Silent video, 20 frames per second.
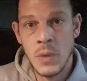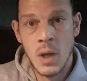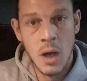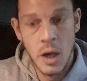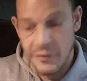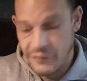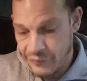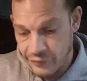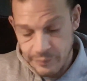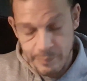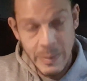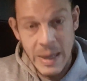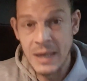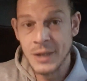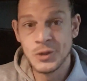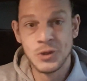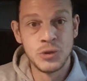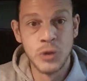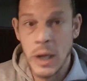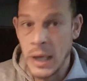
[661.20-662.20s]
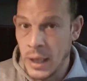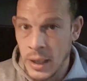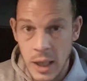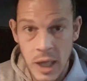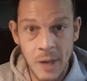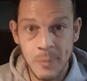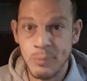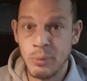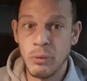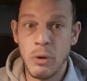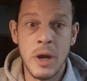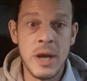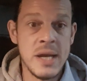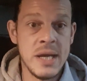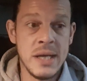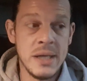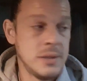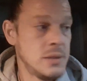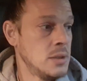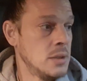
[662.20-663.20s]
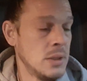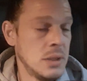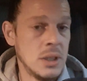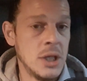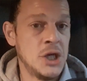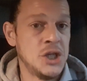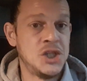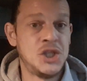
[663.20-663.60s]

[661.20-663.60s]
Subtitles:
A battery, a brain, a